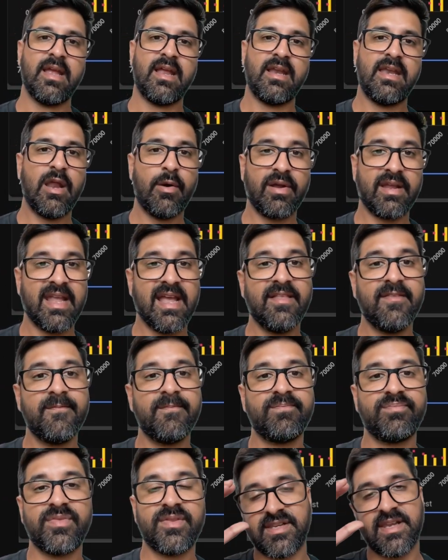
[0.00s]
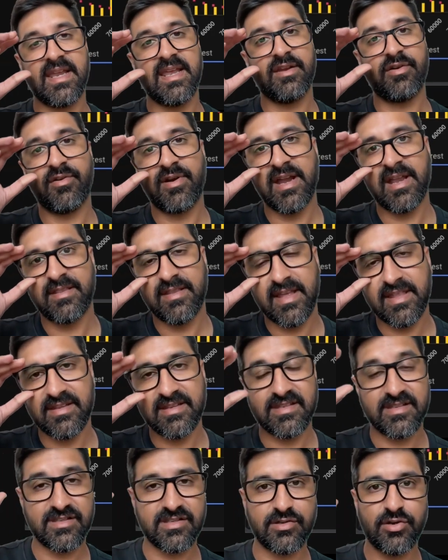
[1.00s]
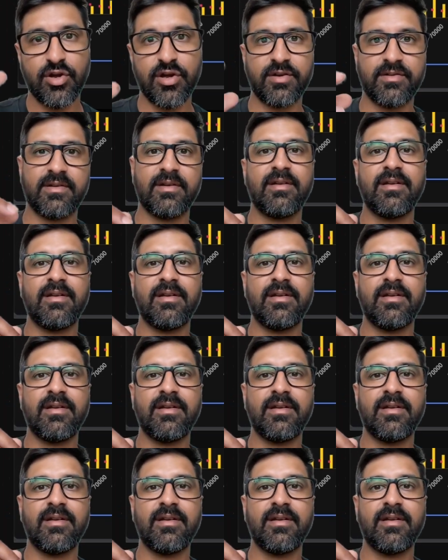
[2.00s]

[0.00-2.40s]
Now, again, to iterate that this is not